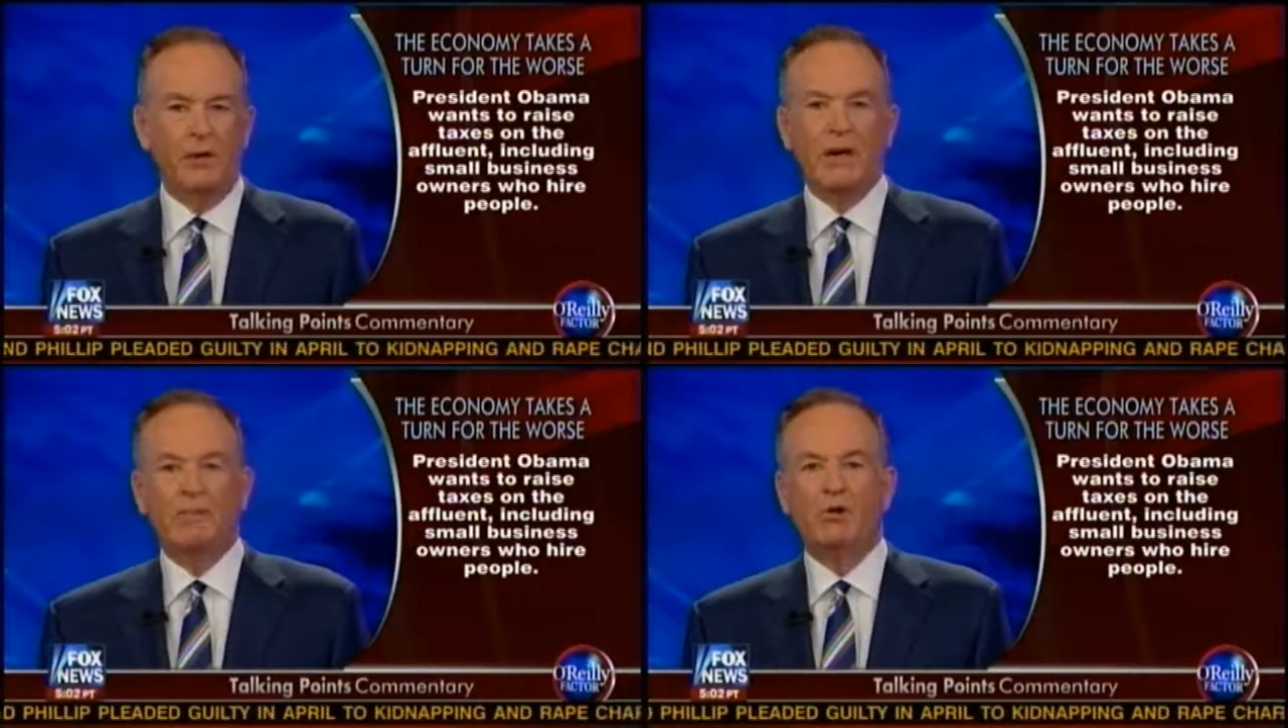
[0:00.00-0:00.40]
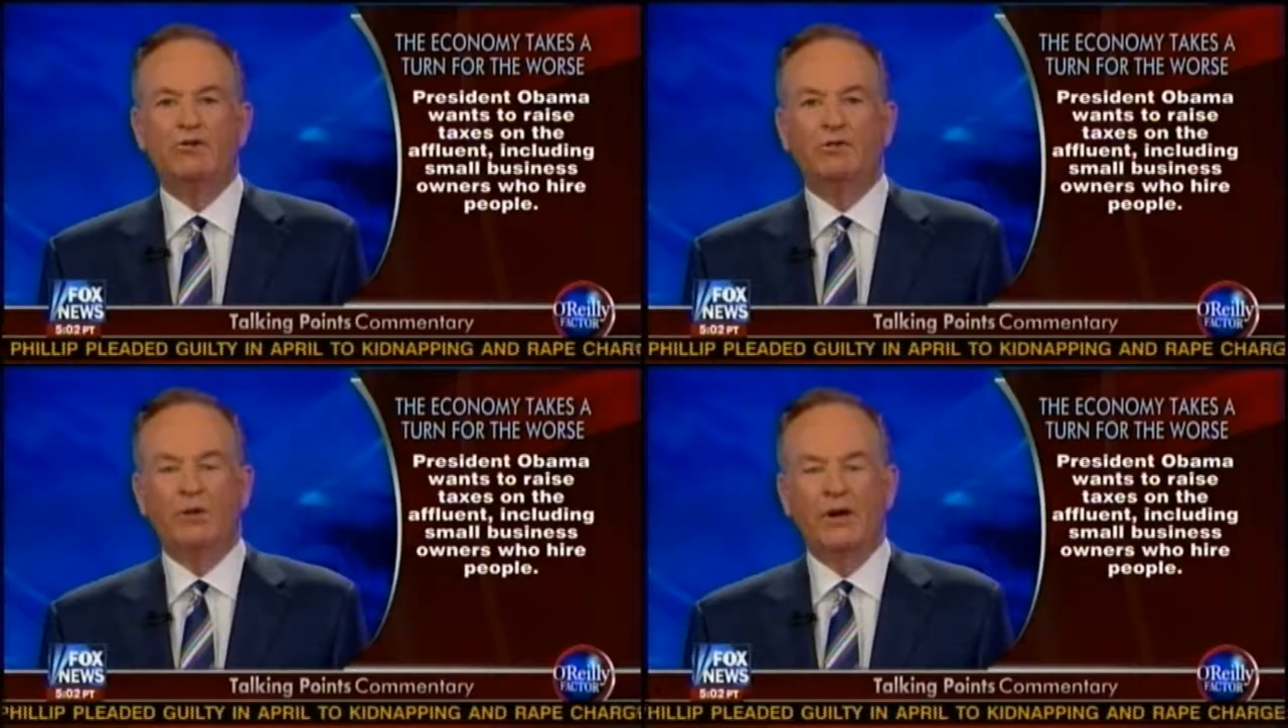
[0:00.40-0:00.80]
Obama
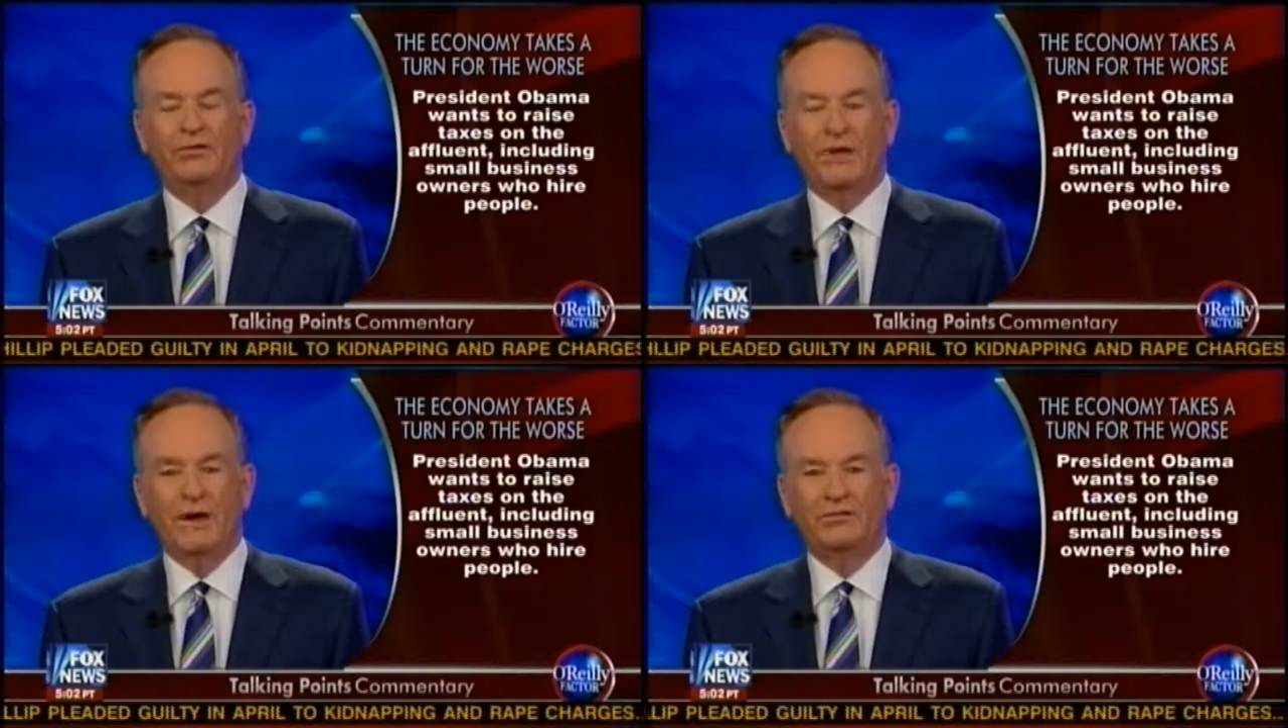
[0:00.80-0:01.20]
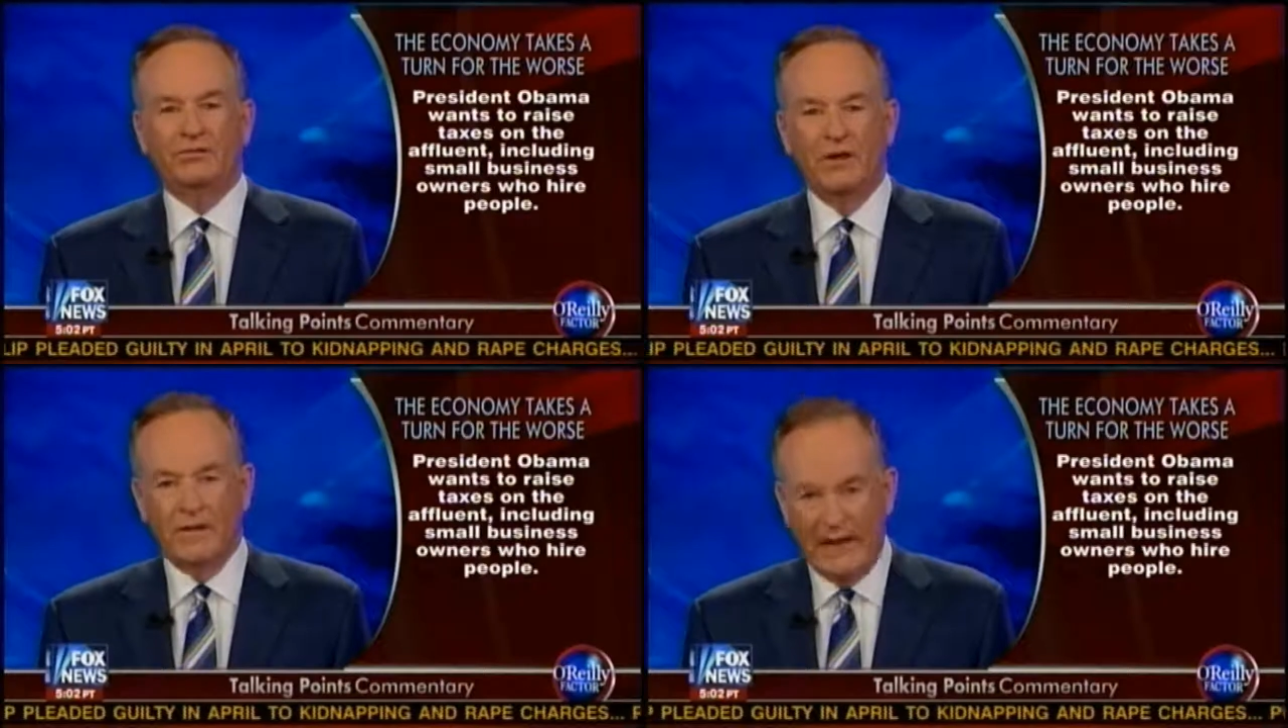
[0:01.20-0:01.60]
wants to raise taxes
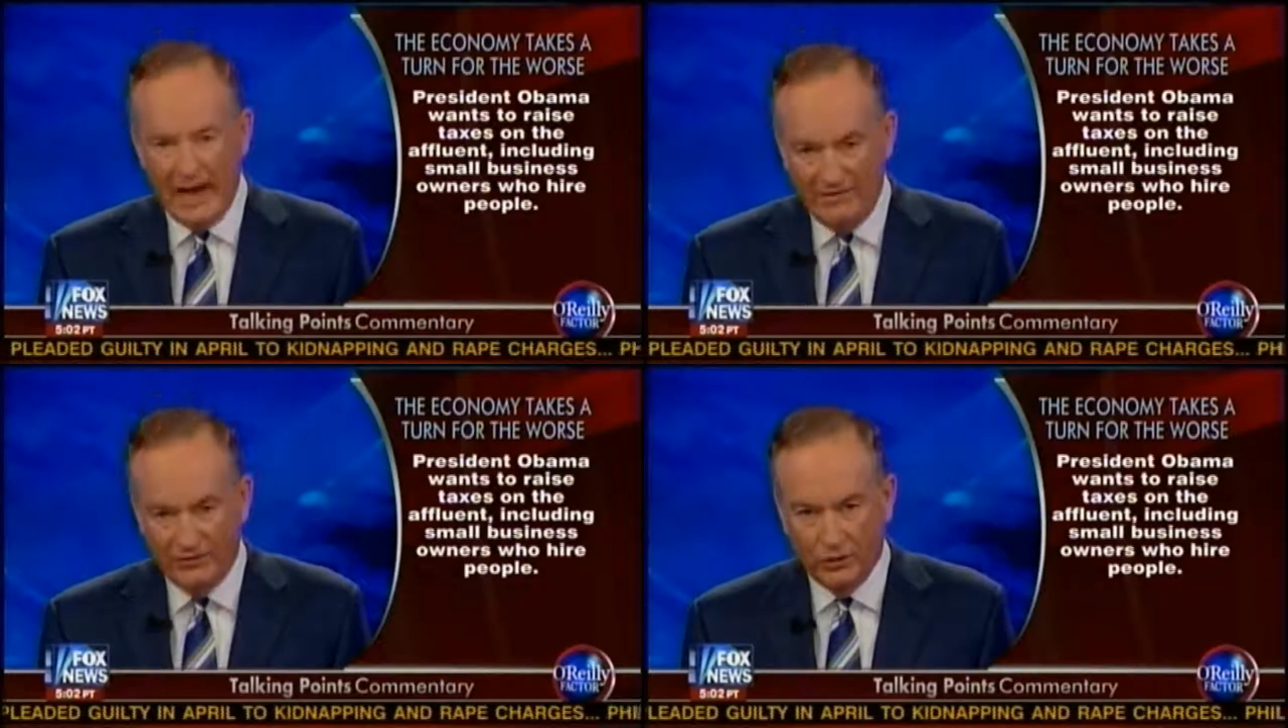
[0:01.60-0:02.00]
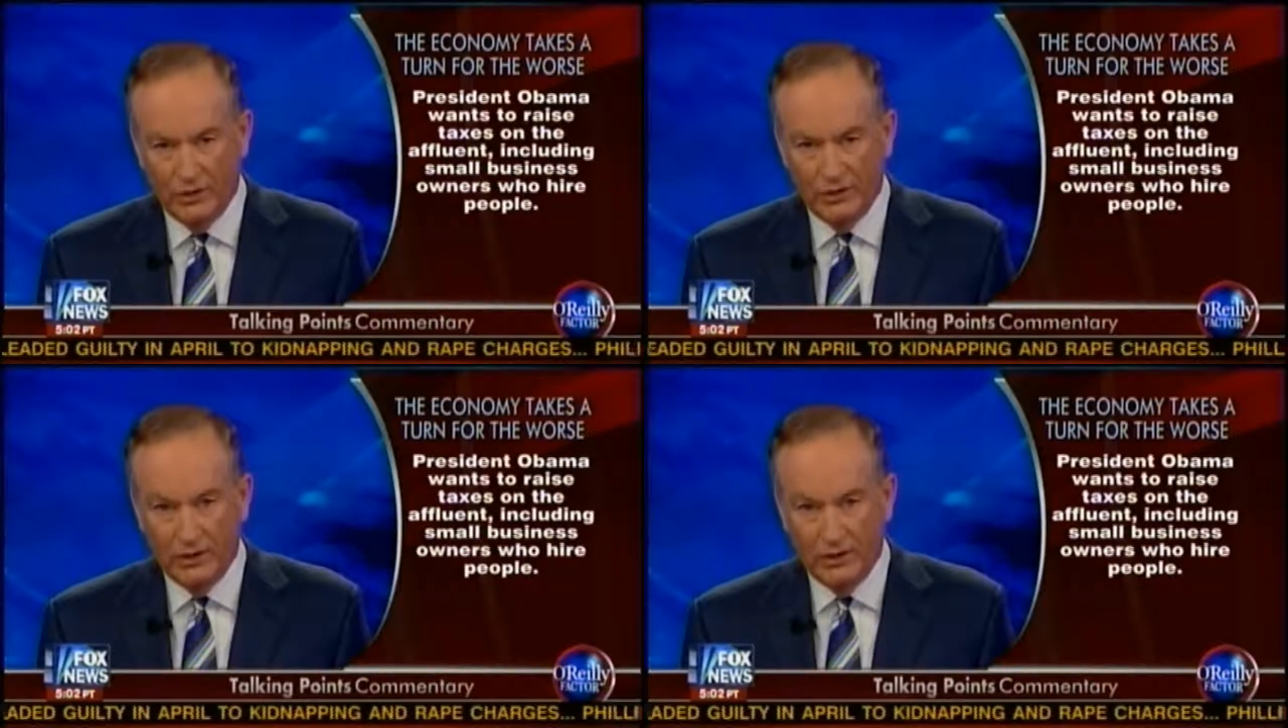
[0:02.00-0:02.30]
on the affluent,